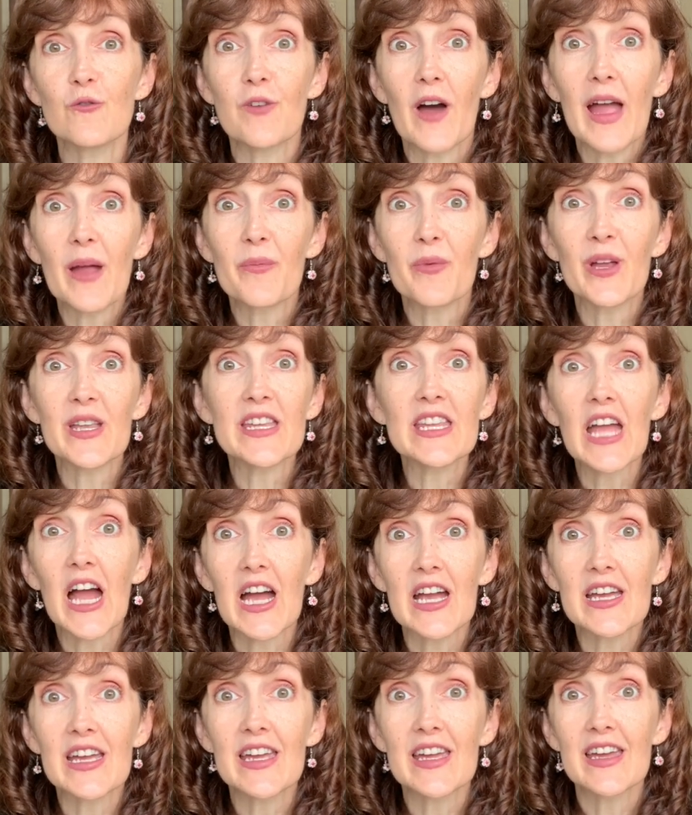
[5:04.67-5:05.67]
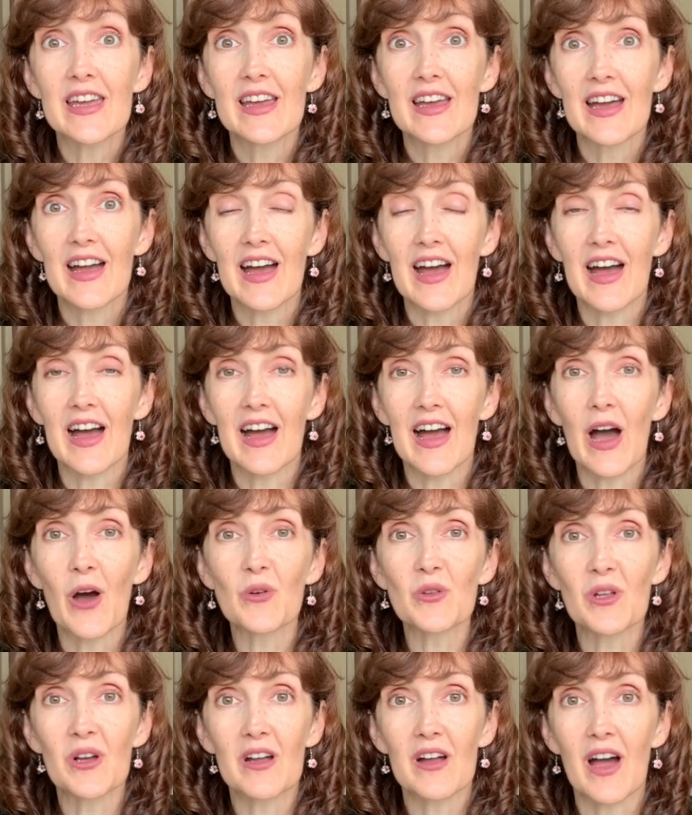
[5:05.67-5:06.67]
vibrant, young
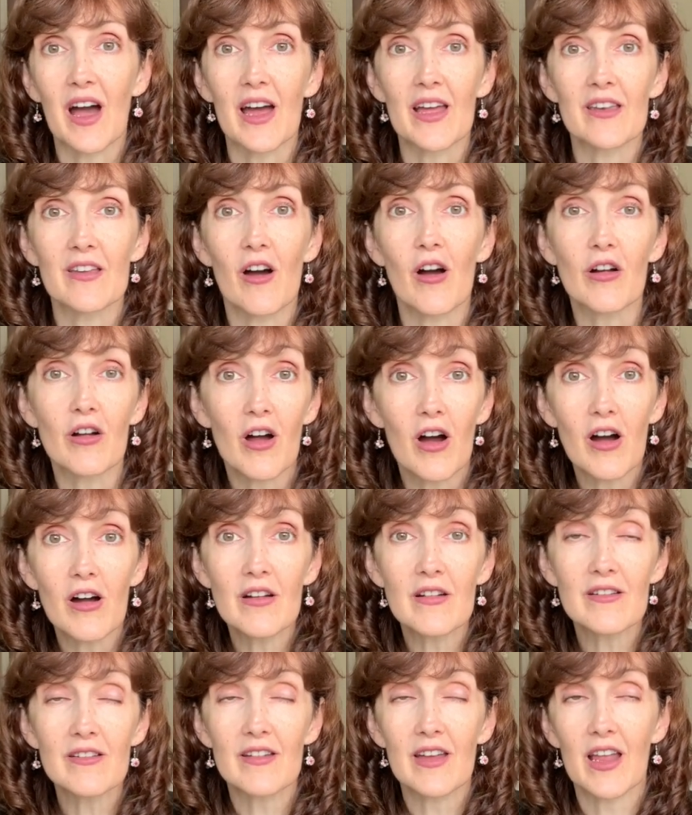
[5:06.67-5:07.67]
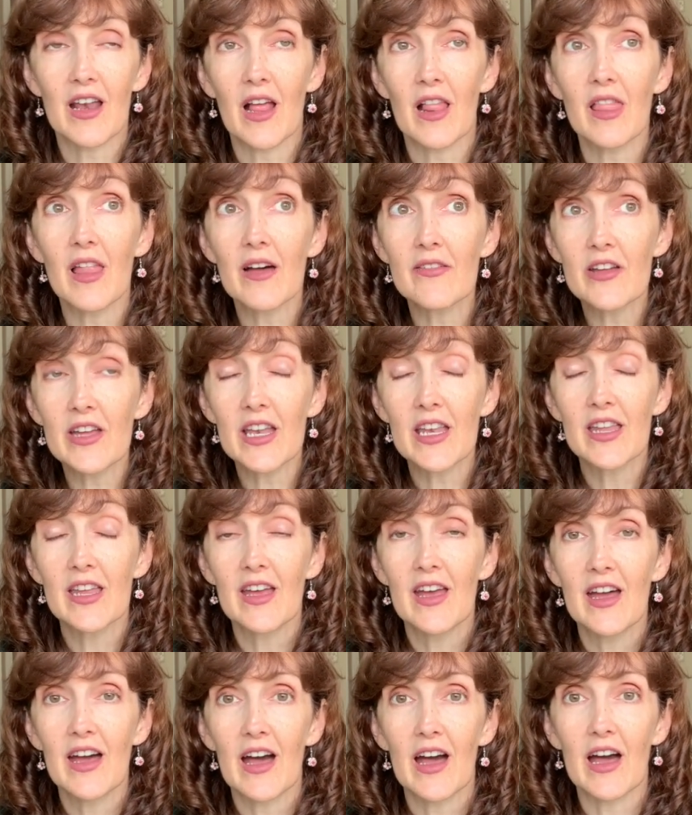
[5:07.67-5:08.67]
outlook on Hong Kong, and I love it.
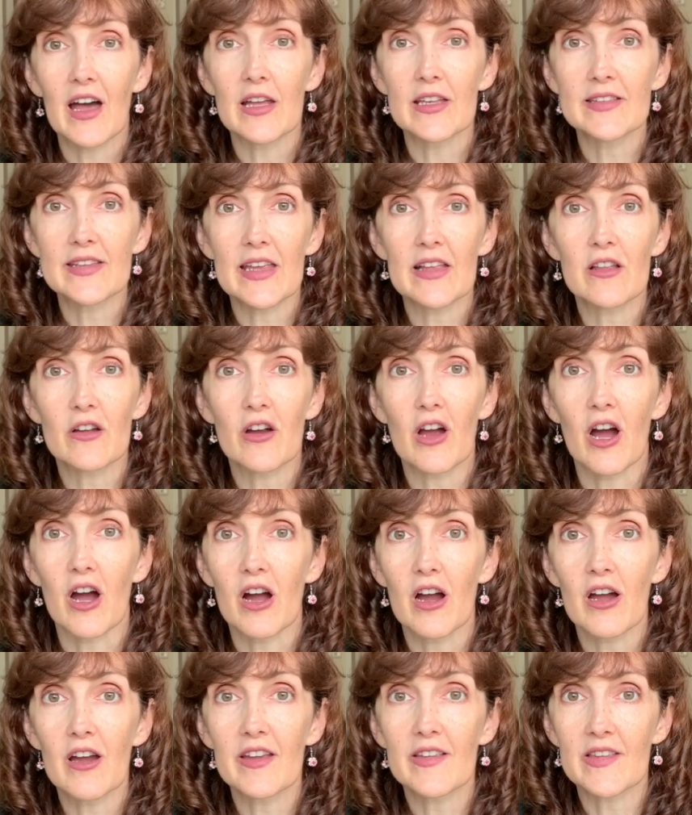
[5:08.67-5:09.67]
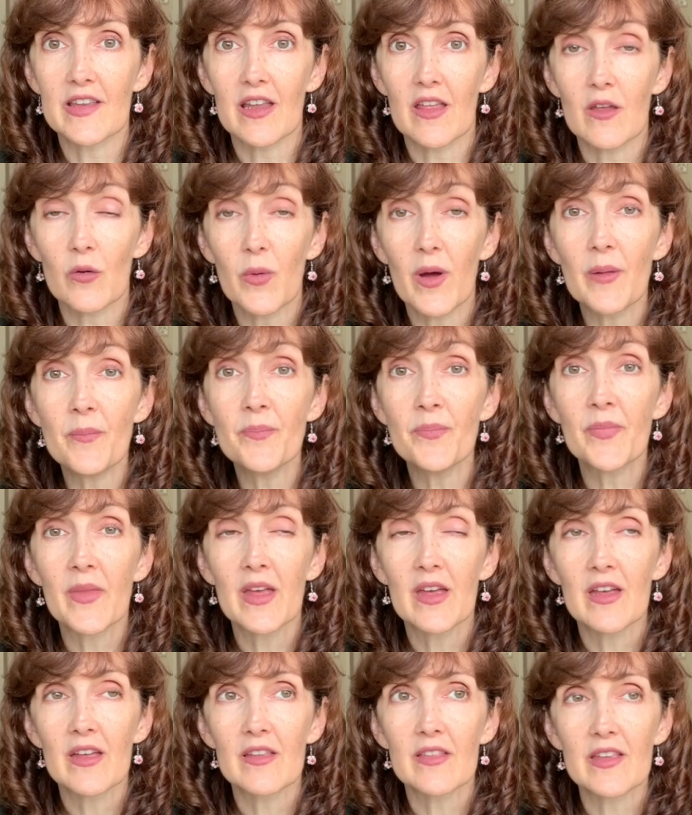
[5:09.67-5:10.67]
Taylor R is another one.
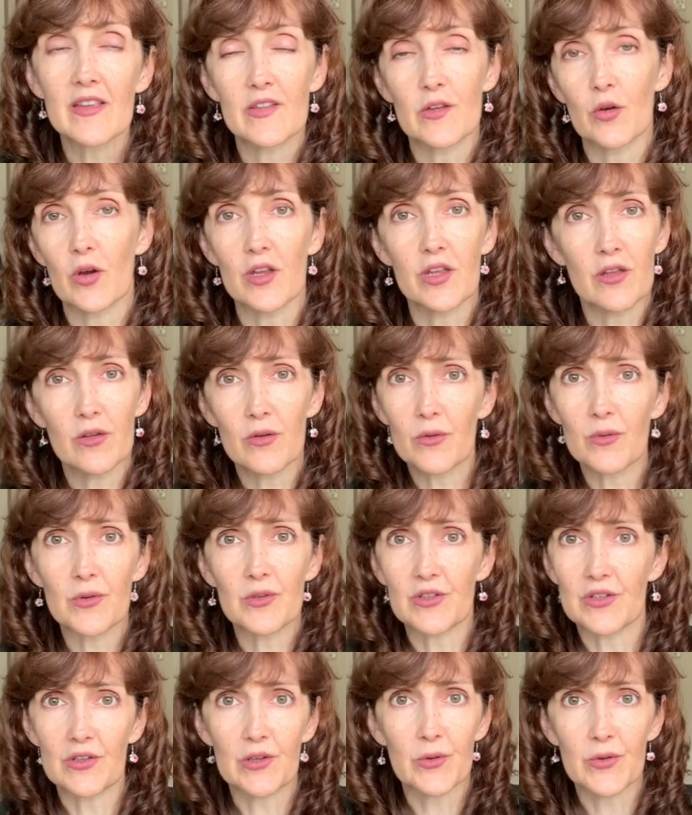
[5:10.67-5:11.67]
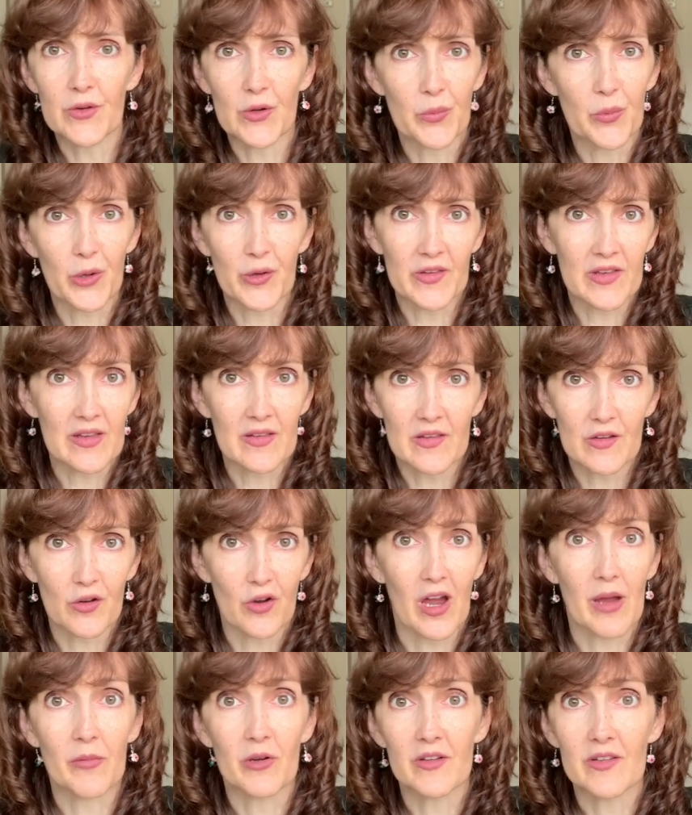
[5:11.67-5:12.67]
These two are huge YouTubers and
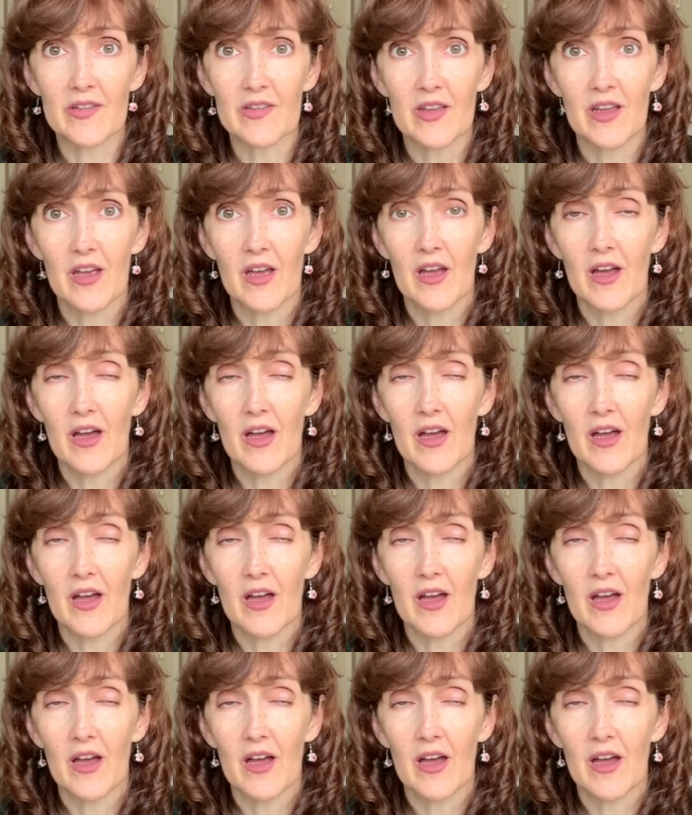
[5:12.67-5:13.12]
Instagrammers,